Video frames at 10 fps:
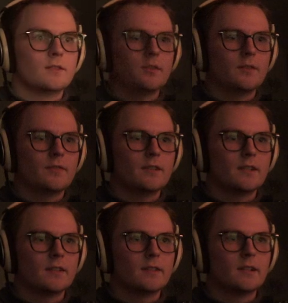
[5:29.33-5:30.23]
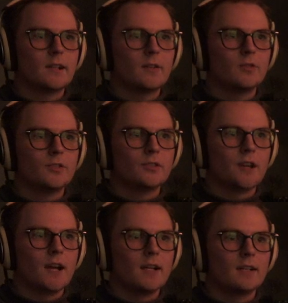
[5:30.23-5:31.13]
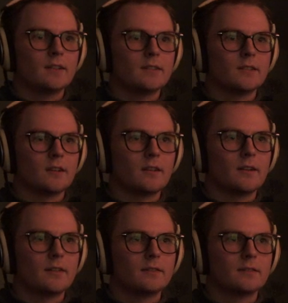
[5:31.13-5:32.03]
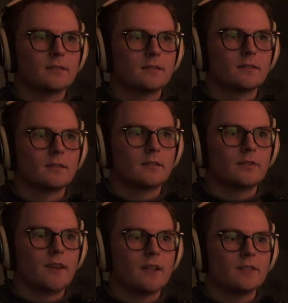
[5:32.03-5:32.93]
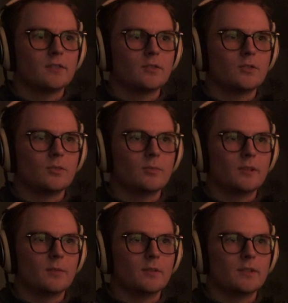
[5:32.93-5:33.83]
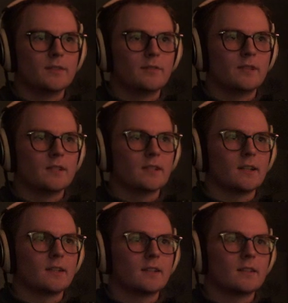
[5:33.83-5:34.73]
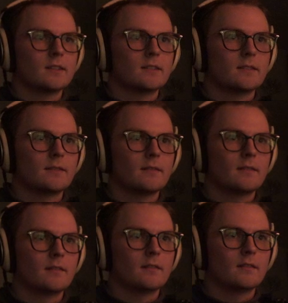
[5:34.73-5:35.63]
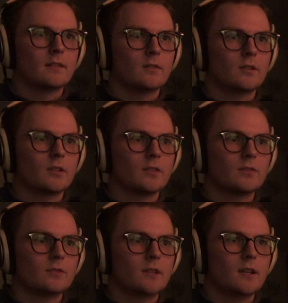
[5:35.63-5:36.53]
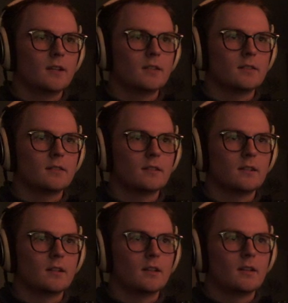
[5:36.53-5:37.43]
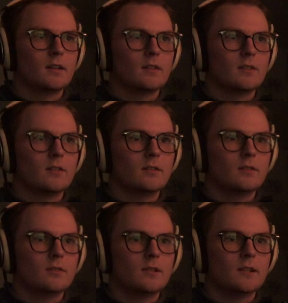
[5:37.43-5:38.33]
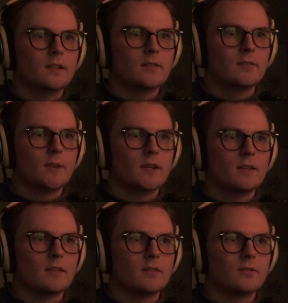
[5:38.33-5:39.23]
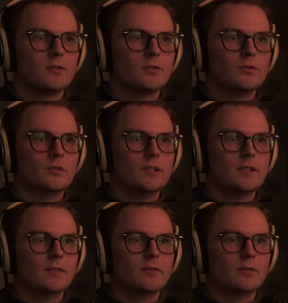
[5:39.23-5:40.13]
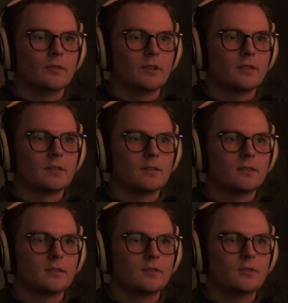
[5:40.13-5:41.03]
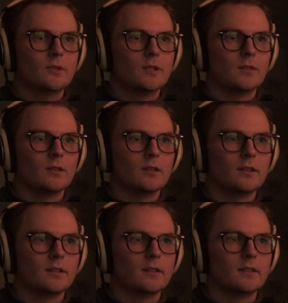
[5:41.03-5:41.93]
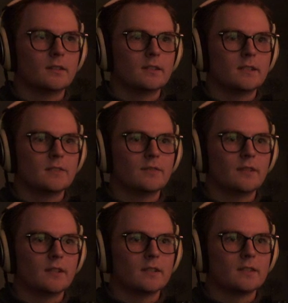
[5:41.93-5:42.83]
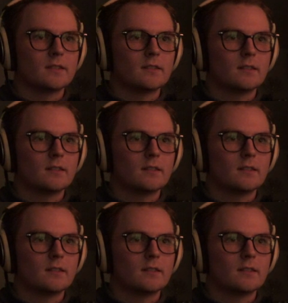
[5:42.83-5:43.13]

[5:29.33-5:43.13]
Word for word: So I think that the closer the islands are, the faster you should be with things like this. I can't do that. You really need to make a good routine for doing all these things.